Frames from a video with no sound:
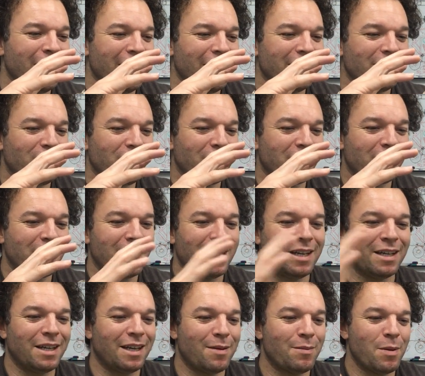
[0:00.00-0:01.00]
is just
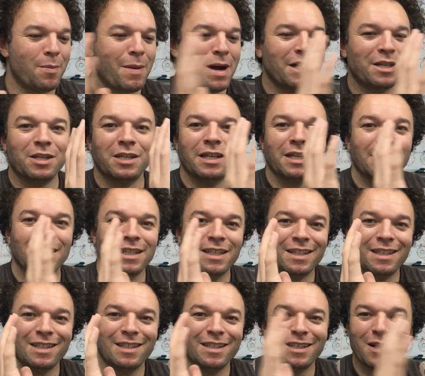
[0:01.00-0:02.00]
I'm imagining that,
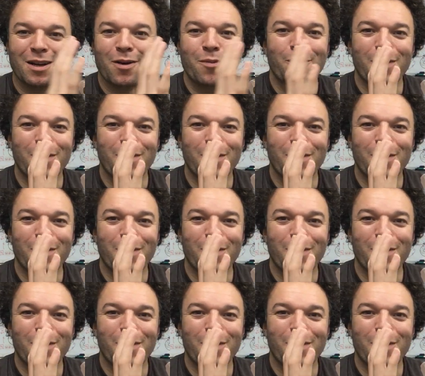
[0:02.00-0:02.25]
you know,